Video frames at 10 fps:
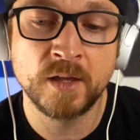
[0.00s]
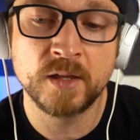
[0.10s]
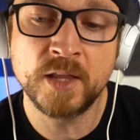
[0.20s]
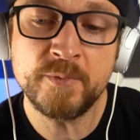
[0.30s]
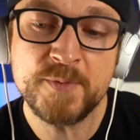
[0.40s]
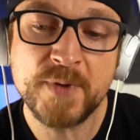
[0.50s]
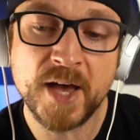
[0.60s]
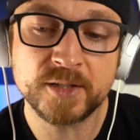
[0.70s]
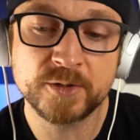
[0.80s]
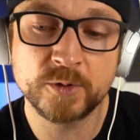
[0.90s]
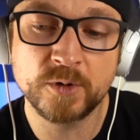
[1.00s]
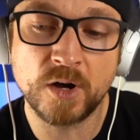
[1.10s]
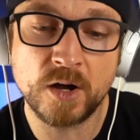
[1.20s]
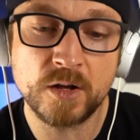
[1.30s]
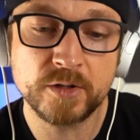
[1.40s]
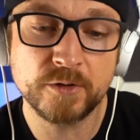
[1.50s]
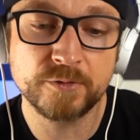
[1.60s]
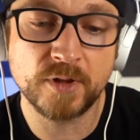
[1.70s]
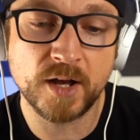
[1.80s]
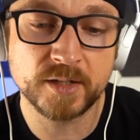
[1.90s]
Let me pass through all your
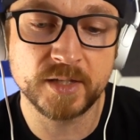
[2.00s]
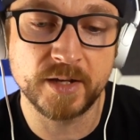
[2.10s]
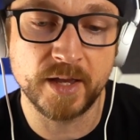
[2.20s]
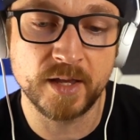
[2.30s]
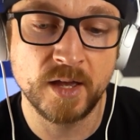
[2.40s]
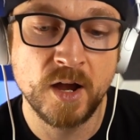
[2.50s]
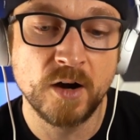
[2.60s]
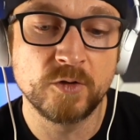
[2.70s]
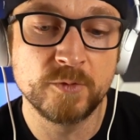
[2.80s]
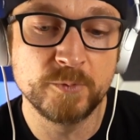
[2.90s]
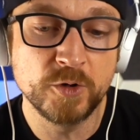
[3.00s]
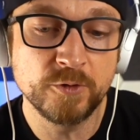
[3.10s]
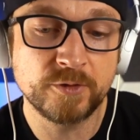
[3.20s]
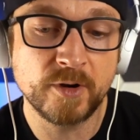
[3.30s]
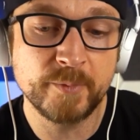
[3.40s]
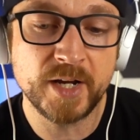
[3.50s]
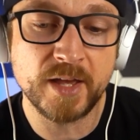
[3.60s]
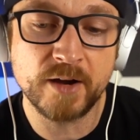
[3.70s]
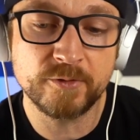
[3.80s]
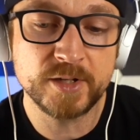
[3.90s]
flock today. Remove from it
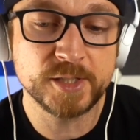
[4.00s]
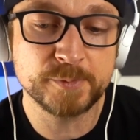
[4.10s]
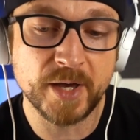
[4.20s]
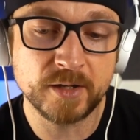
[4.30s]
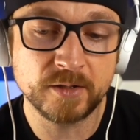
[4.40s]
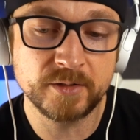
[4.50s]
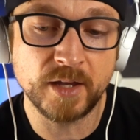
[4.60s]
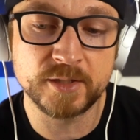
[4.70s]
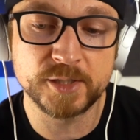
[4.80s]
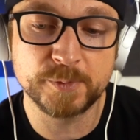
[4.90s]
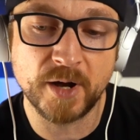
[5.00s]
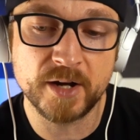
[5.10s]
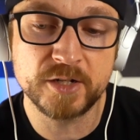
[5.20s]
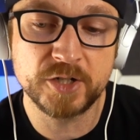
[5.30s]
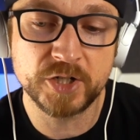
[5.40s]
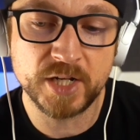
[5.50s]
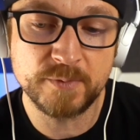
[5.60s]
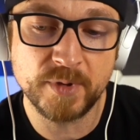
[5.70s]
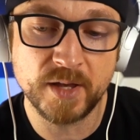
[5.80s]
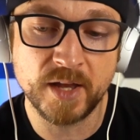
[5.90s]
every speckled and spotted sheep,
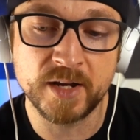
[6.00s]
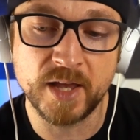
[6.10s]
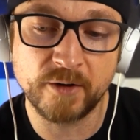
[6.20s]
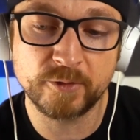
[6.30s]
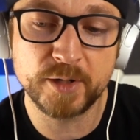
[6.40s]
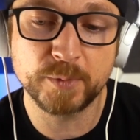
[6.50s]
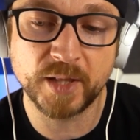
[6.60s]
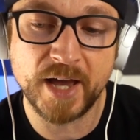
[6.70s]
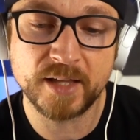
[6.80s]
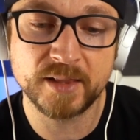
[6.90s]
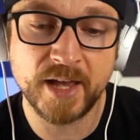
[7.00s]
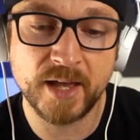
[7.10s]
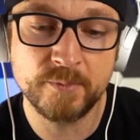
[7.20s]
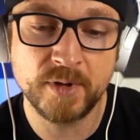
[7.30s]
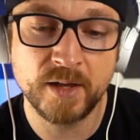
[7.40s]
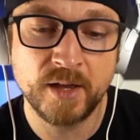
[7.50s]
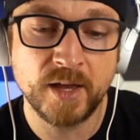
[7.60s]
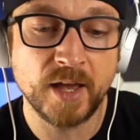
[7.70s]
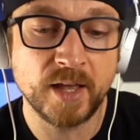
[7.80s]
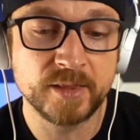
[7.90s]
and every black lamb,
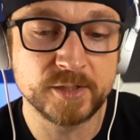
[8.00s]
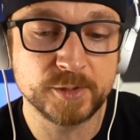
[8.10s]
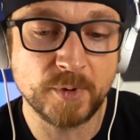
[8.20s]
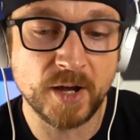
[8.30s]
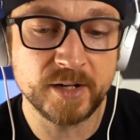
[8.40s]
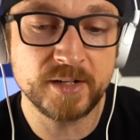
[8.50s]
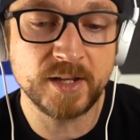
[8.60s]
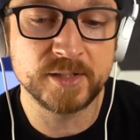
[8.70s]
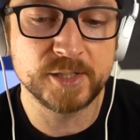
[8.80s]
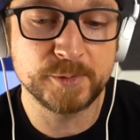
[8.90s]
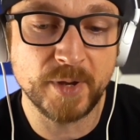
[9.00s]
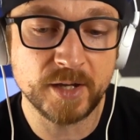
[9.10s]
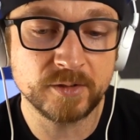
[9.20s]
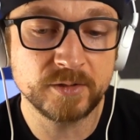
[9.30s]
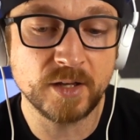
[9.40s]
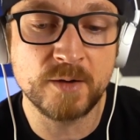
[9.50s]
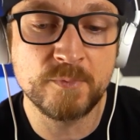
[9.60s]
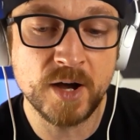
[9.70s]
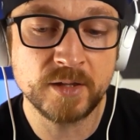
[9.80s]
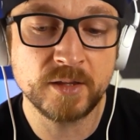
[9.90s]
and the spotted and speckled
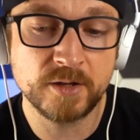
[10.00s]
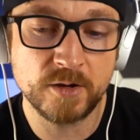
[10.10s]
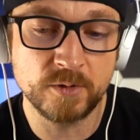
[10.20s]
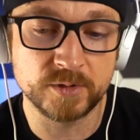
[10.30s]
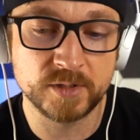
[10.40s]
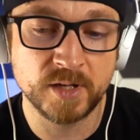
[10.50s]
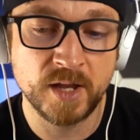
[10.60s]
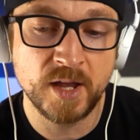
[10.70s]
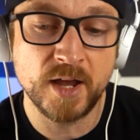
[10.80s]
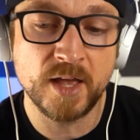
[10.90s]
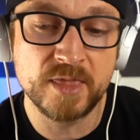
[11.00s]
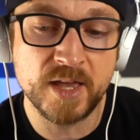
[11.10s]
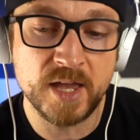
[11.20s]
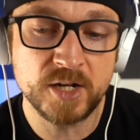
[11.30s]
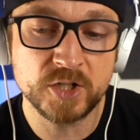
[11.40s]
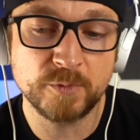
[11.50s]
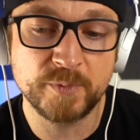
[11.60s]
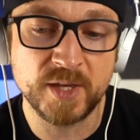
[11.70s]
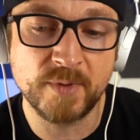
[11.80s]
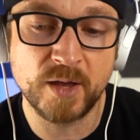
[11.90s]
among the goats, and they shall
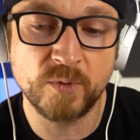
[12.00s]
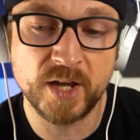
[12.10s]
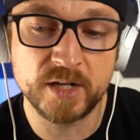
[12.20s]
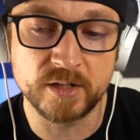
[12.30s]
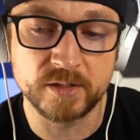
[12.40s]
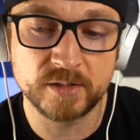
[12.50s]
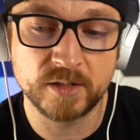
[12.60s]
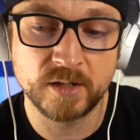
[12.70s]
be my wages.